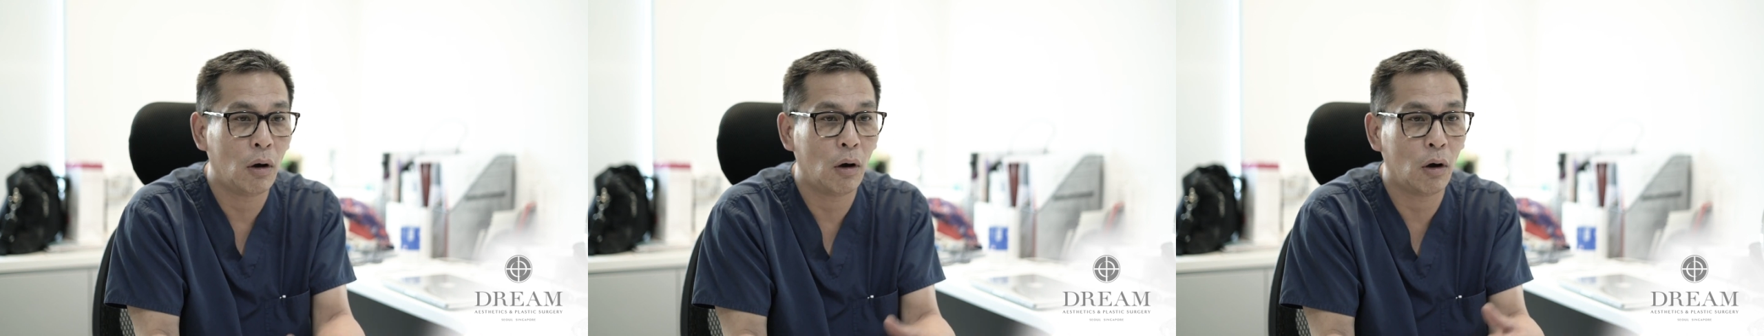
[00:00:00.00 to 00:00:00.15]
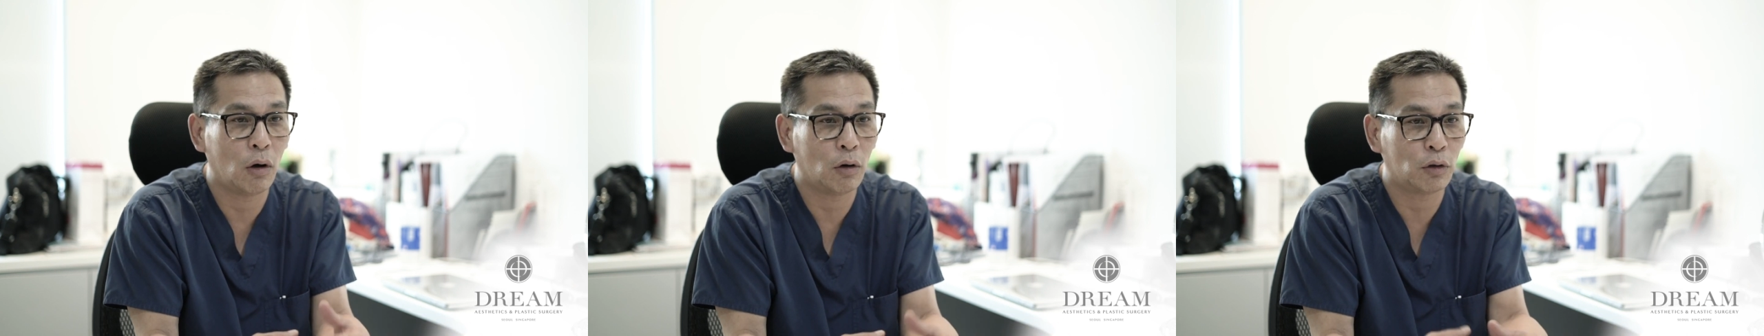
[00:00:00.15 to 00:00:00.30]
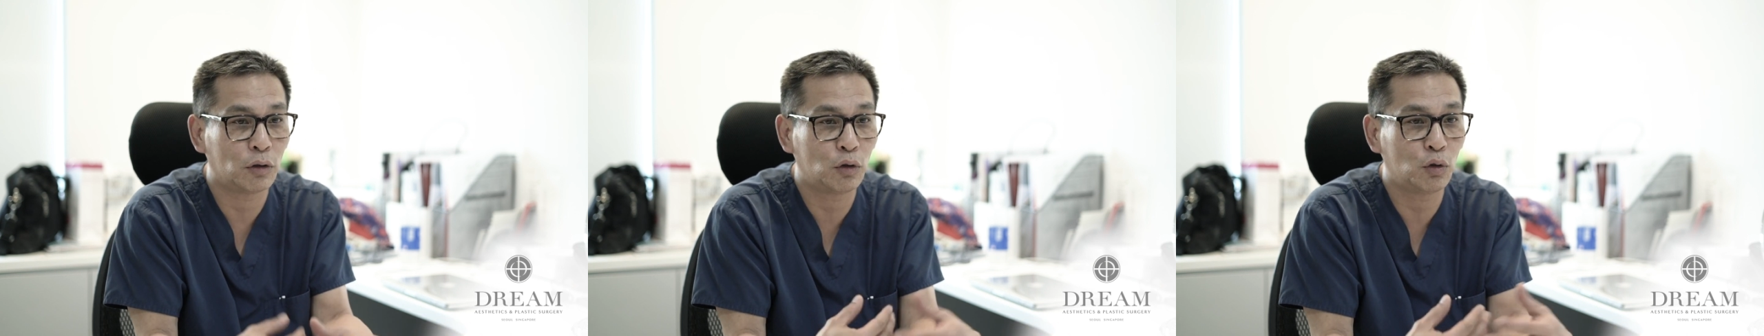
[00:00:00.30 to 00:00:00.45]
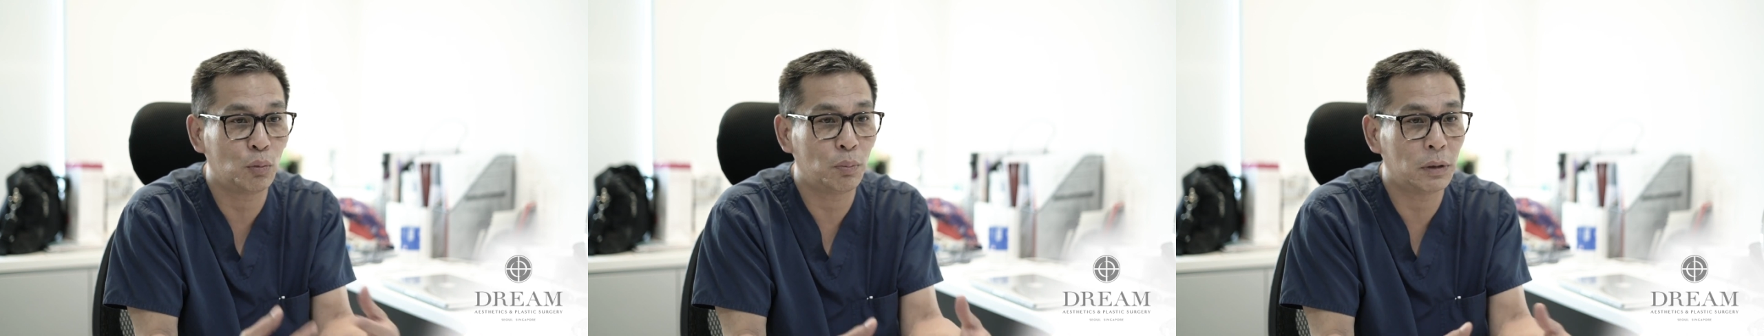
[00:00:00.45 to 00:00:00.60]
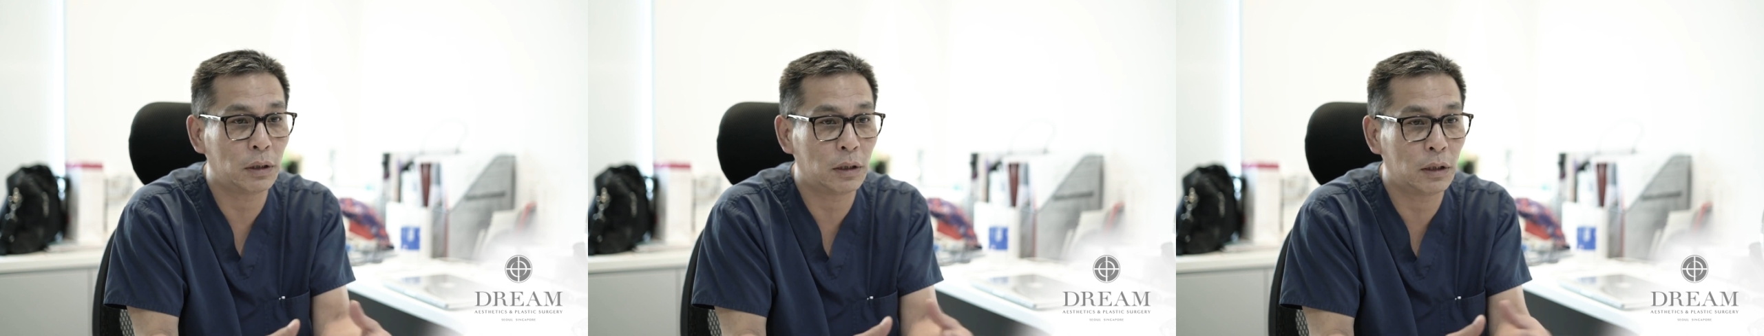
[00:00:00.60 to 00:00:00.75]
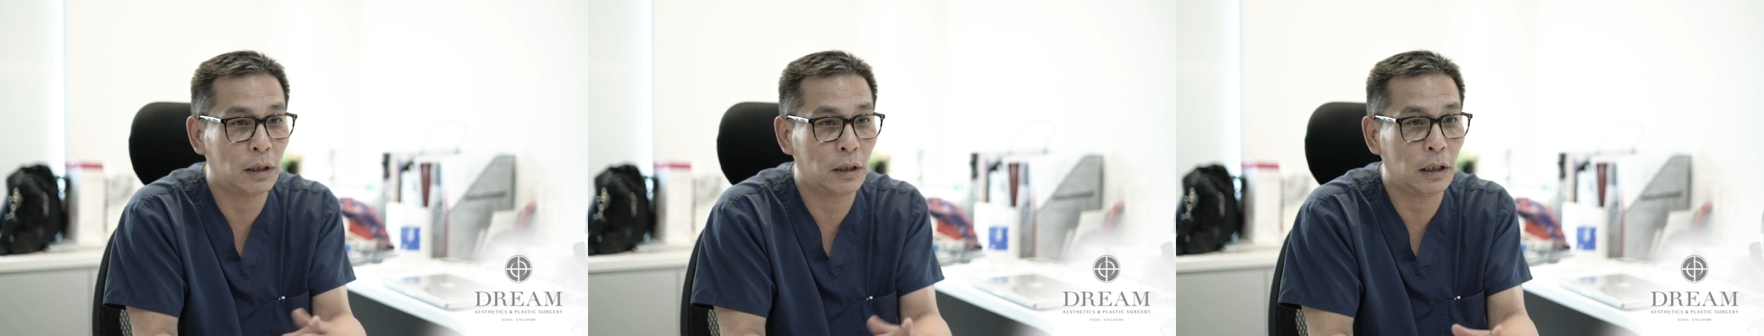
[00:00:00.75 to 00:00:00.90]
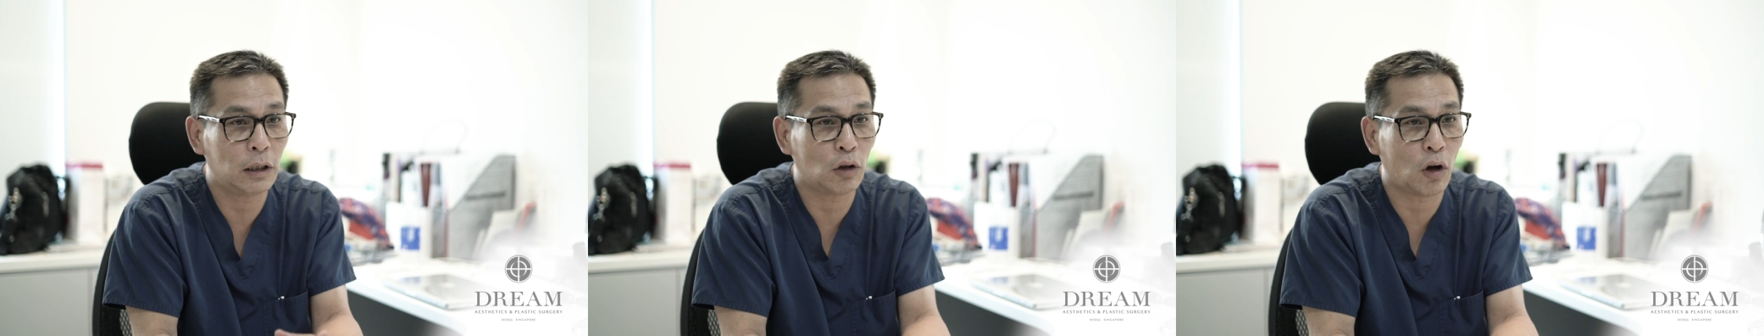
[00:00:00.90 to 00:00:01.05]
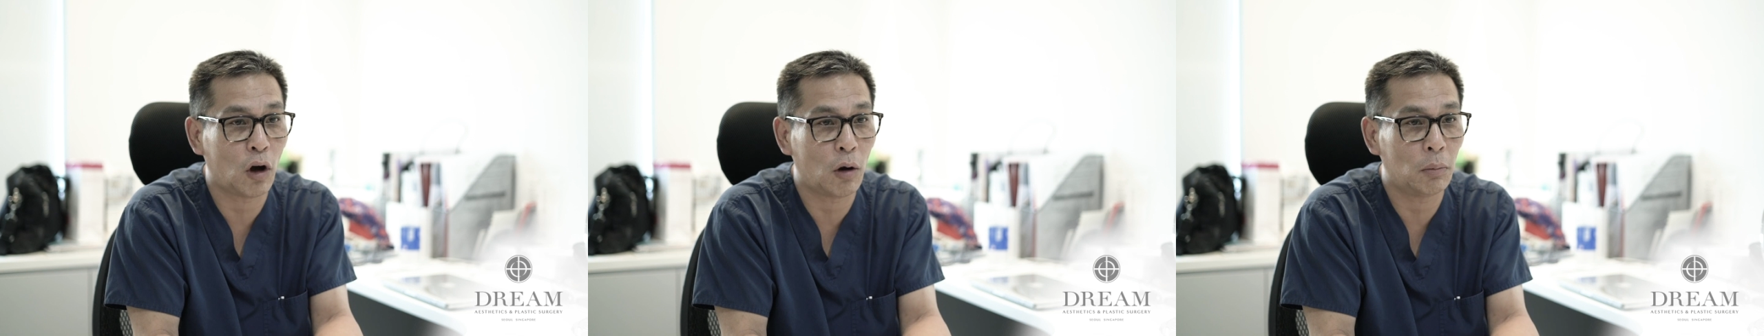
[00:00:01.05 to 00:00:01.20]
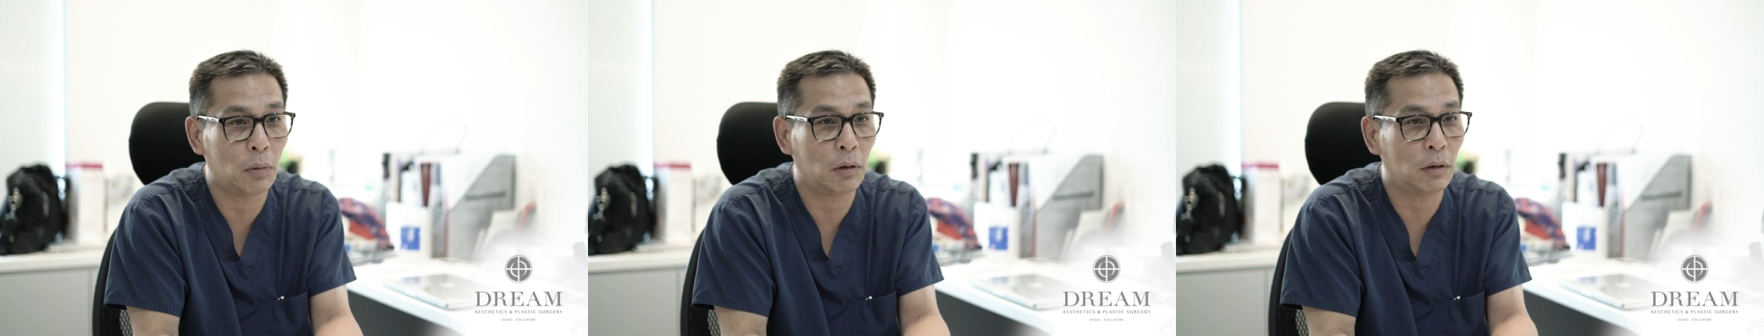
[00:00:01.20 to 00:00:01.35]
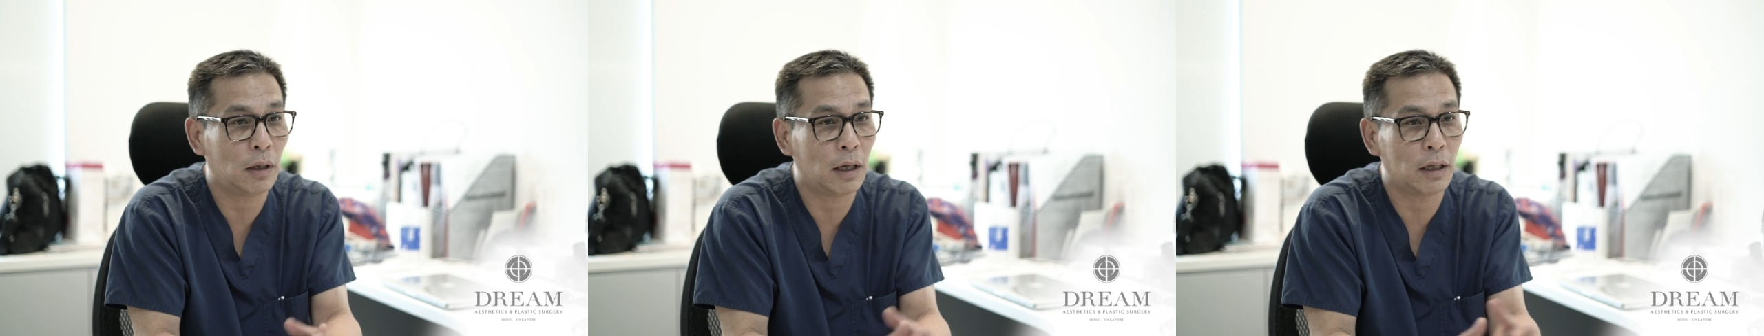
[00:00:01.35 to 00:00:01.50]
or superseding
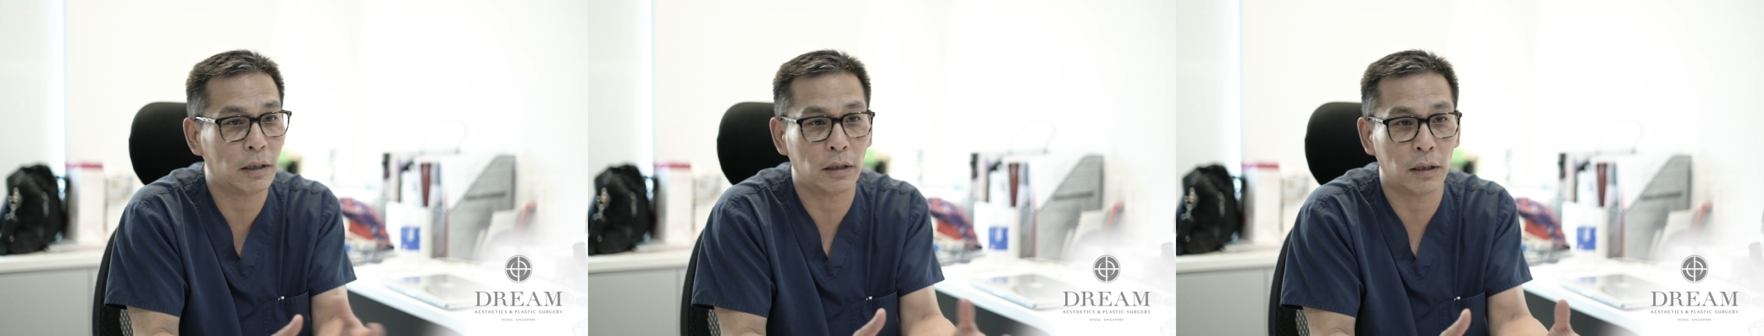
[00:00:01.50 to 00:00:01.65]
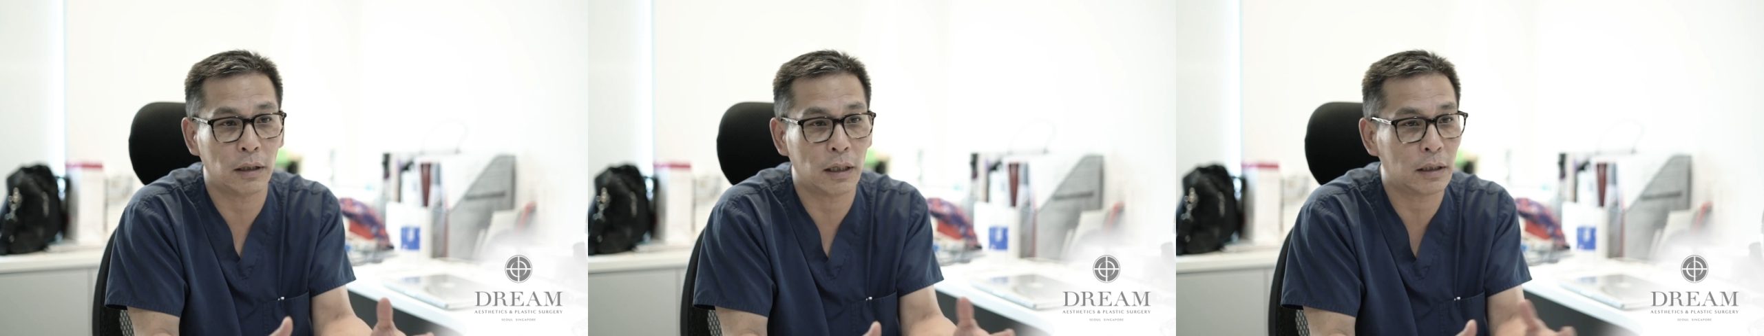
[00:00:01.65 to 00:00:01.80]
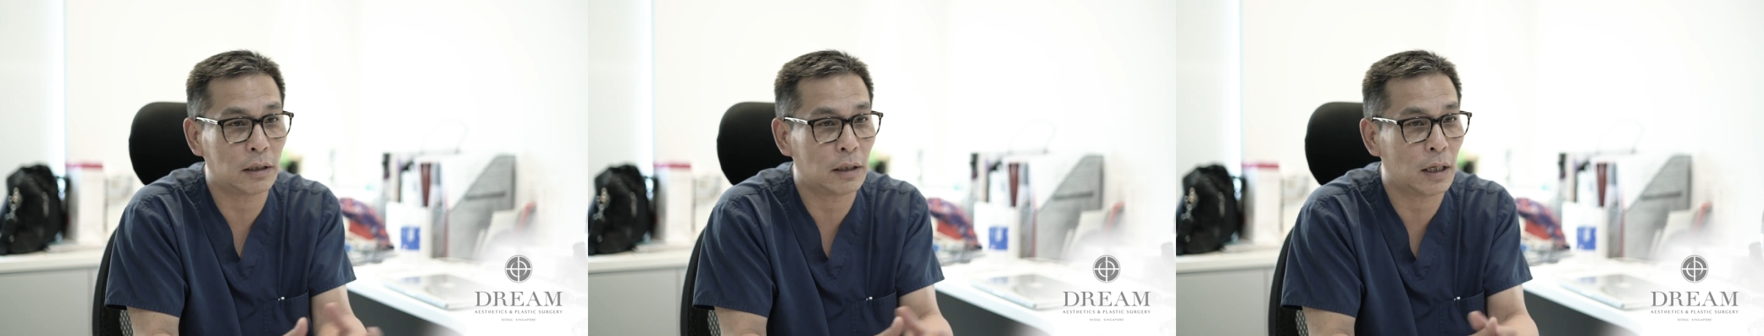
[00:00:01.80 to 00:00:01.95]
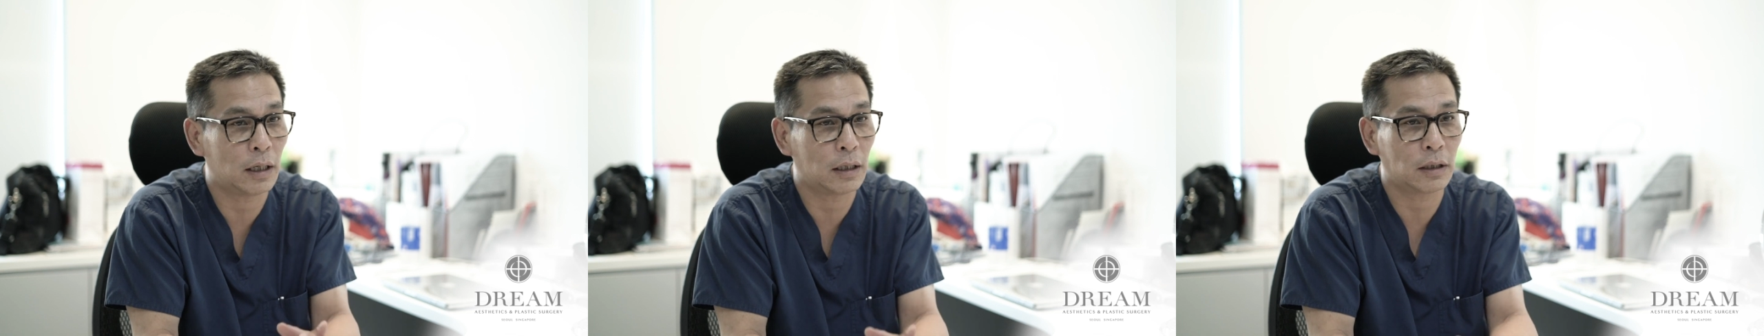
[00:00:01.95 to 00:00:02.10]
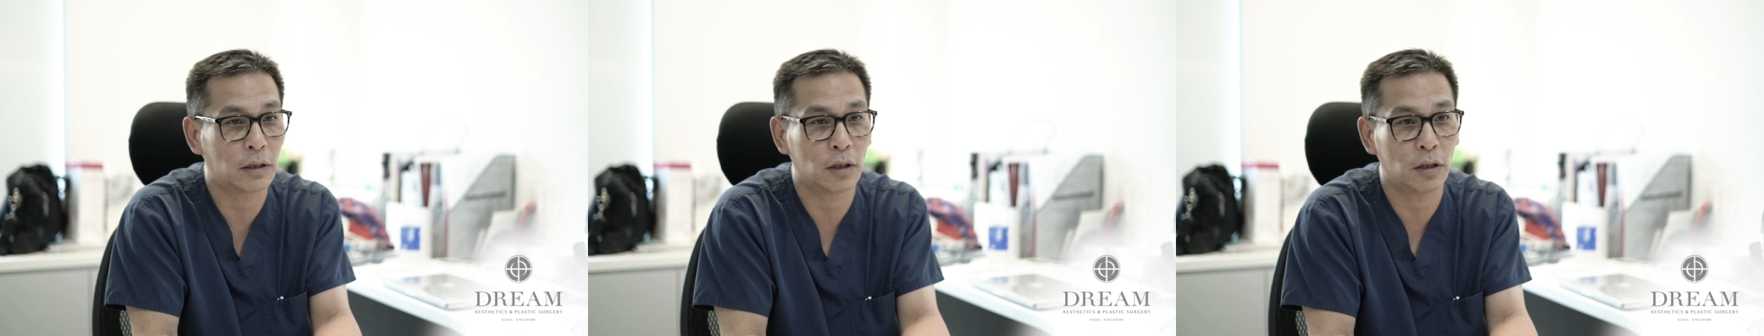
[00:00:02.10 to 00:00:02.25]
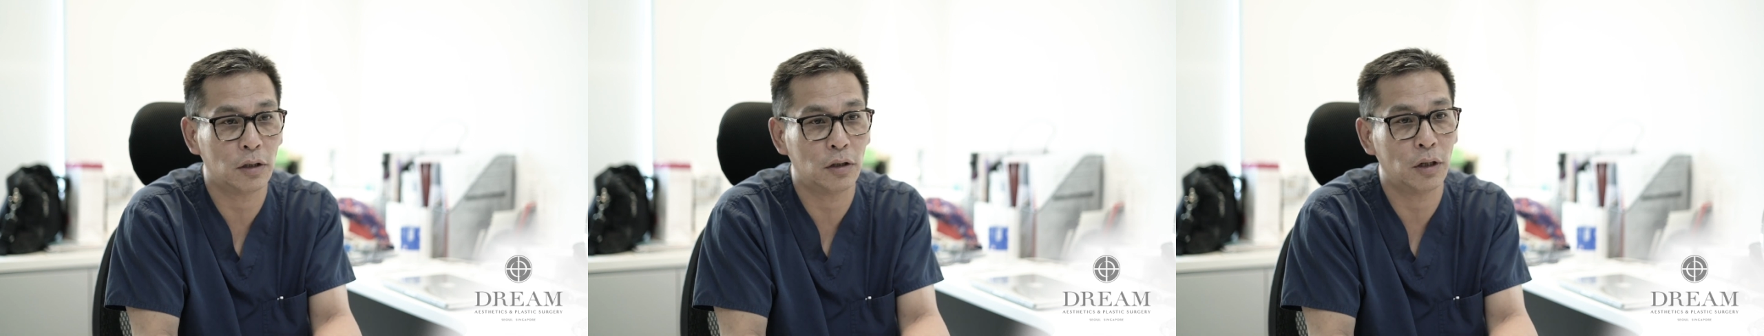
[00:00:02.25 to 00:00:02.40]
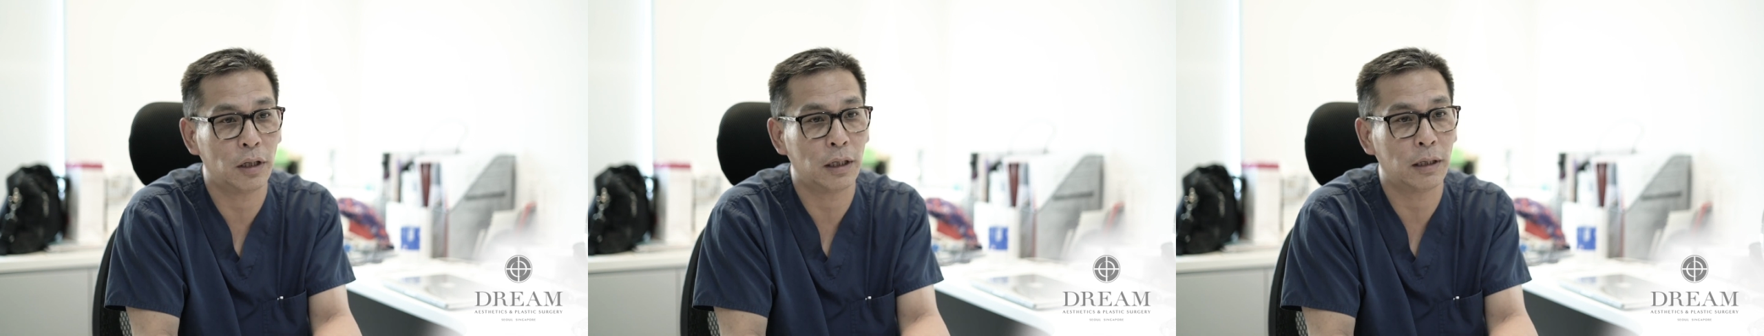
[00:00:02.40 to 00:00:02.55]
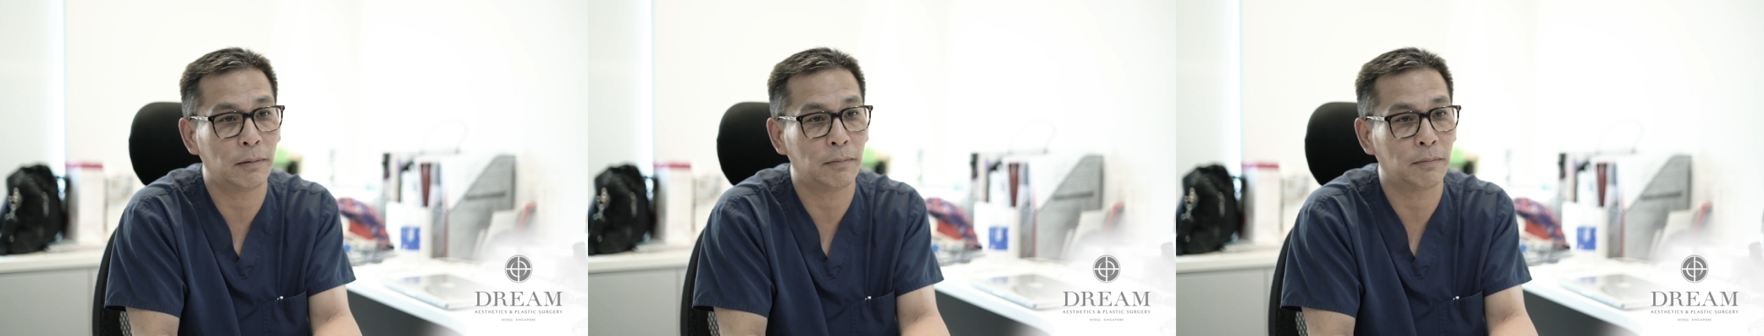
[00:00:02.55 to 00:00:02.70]
normal as in aesthetic surgery.